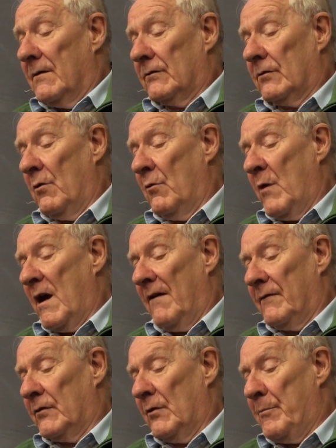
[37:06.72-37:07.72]
So we
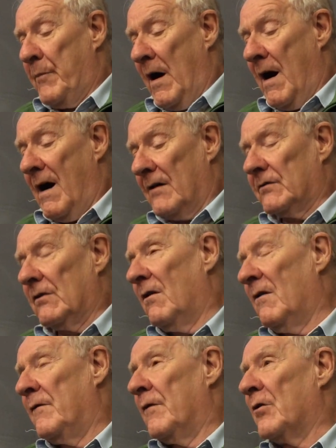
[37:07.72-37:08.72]
have the part
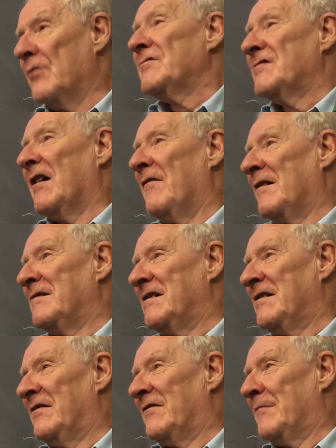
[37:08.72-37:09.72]
of
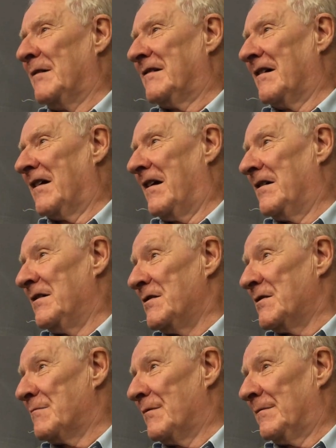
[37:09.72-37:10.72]
conservative
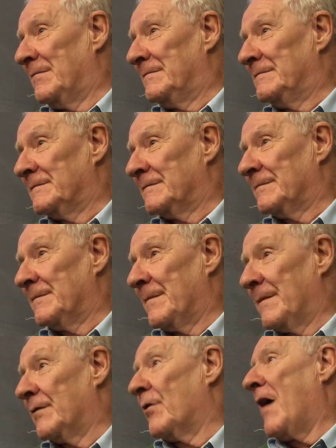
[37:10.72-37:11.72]
materialism,
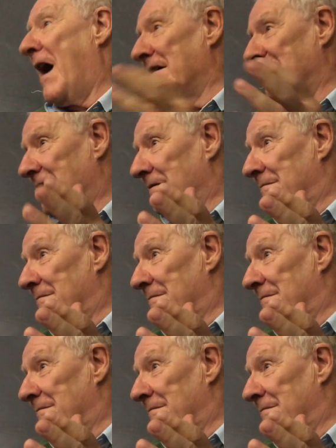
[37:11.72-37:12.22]
the right,